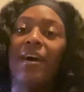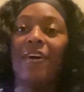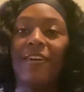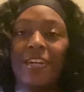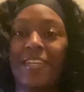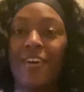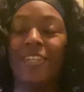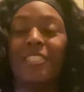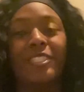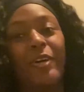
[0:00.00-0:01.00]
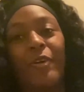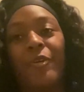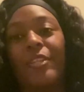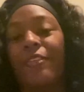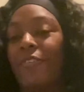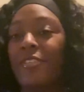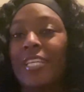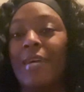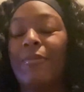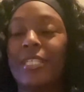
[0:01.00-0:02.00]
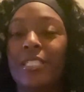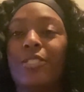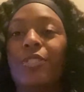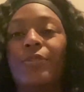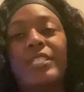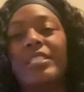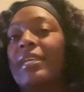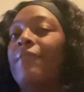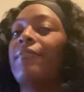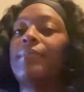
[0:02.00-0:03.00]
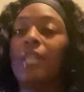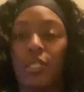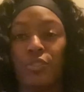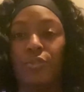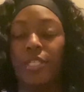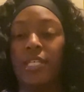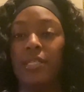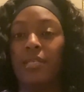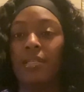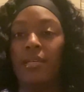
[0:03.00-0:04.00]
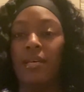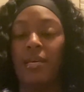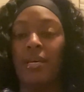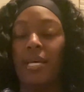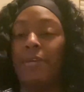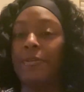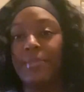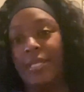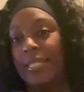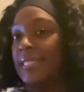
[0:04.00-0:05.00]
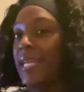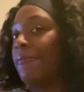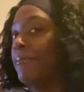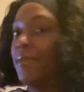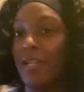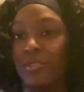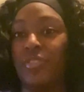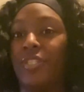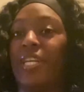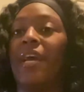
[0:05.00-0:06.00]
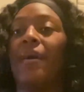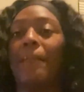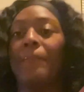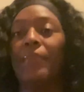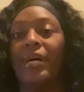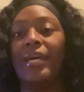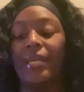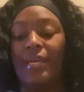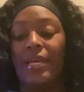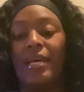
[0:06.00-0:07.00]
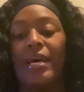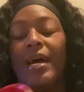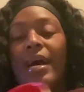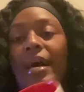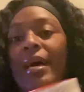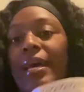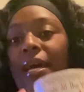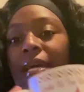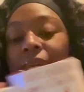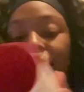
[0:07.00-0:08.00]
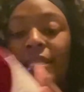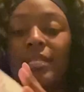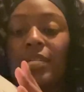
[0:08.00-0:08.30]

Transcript: all right y'all so the first thing i want to get into this is not from dollar tree i repeat it's not from dollar tree but i had got this a